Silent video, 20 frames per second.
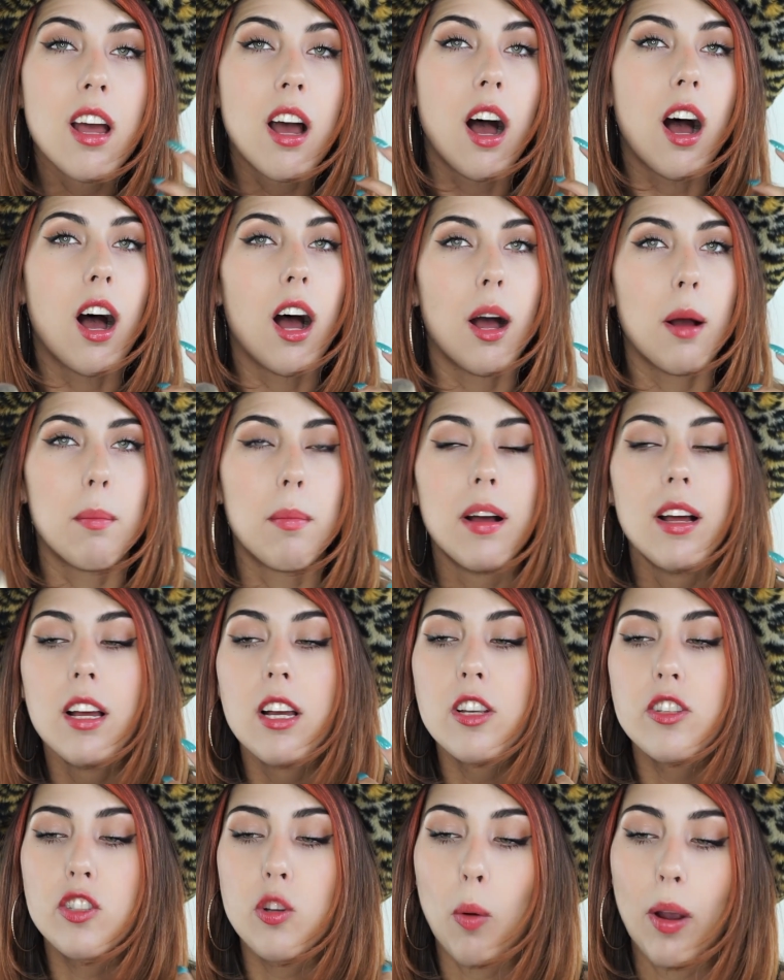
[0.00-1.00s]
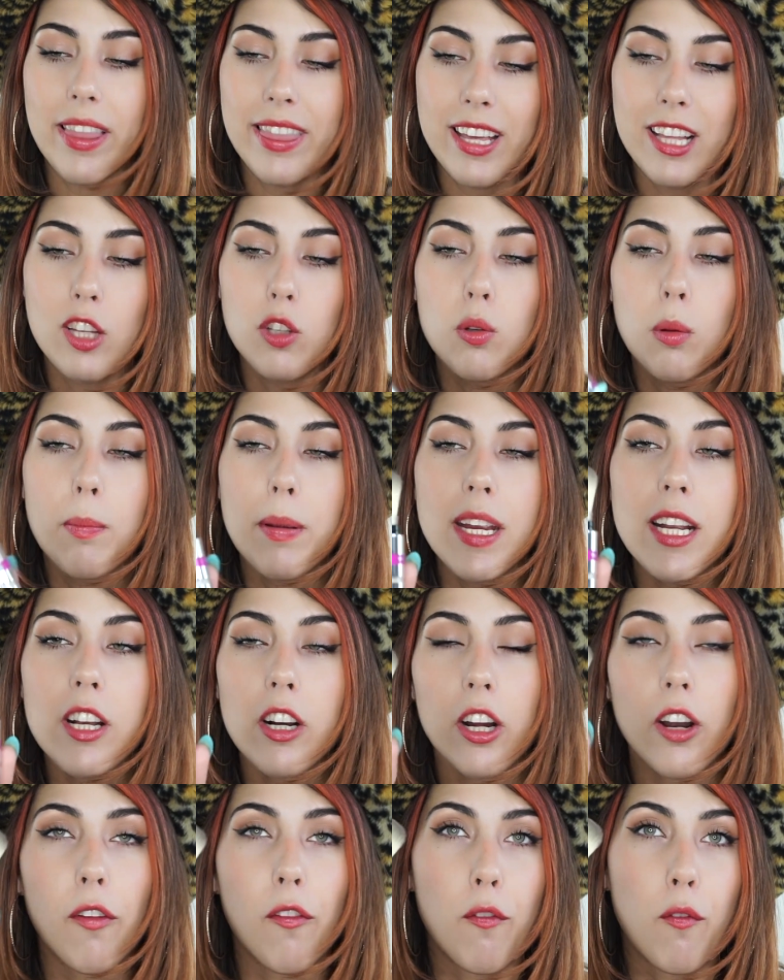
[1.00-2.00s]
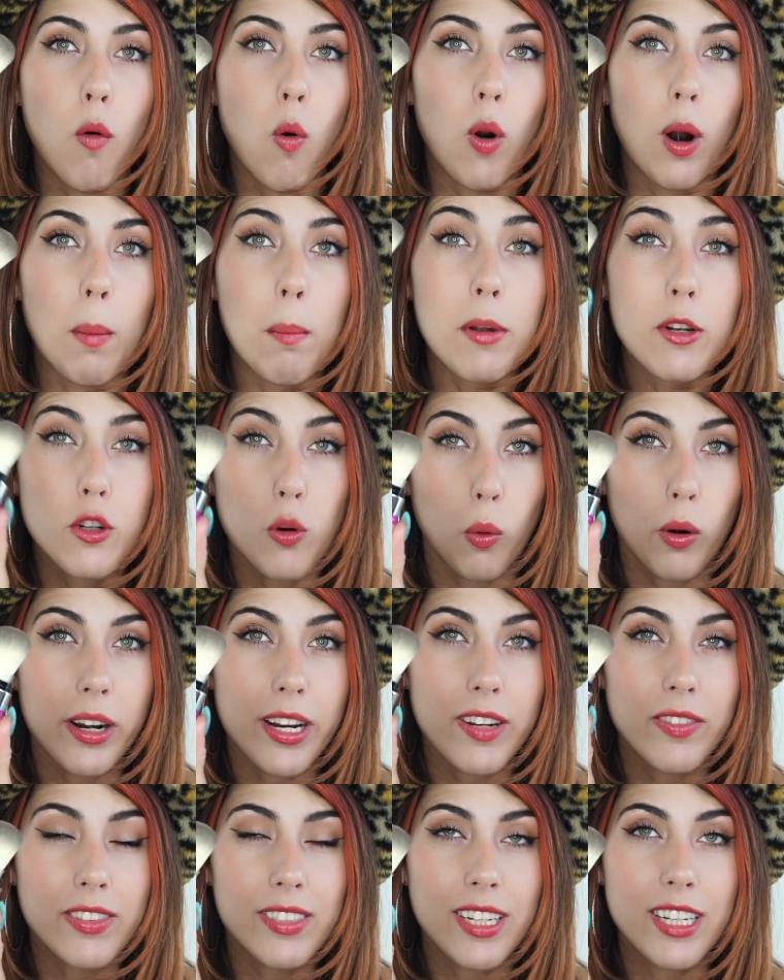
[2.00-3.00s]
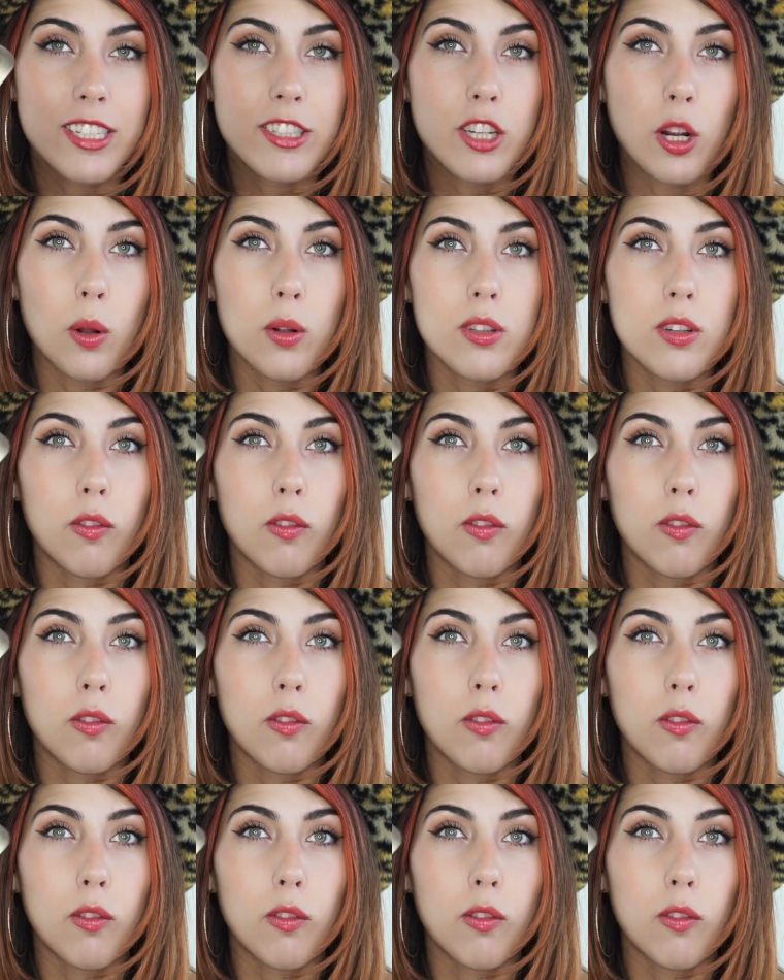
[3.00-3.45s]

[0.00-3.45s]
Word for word: Um, so I think this would be good for majority of skin tones.